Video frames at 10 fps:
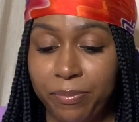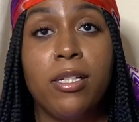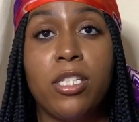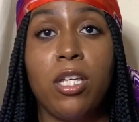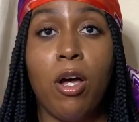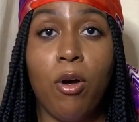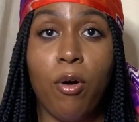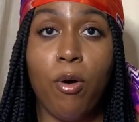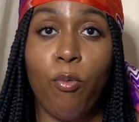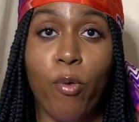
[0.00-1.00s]
So
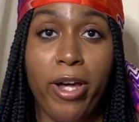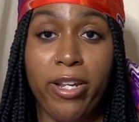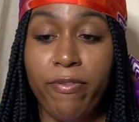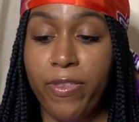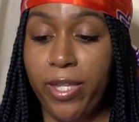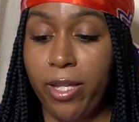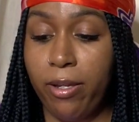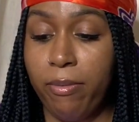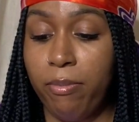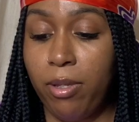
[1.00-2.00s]
one of
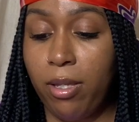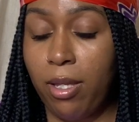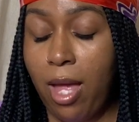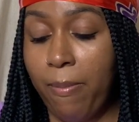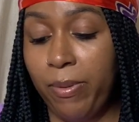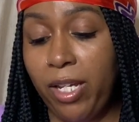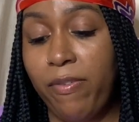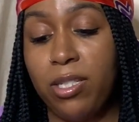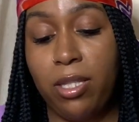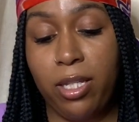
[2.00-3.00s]
them, I believe
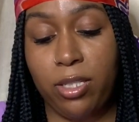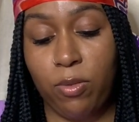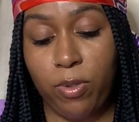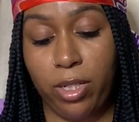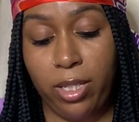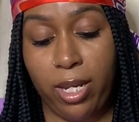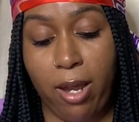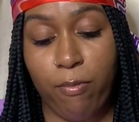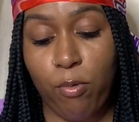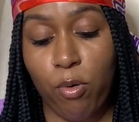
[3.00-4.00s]
it's this one that I
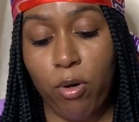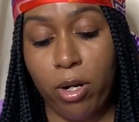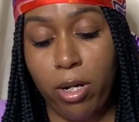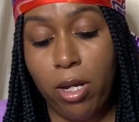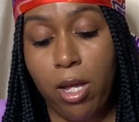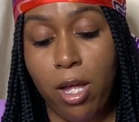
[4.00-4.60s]
wore,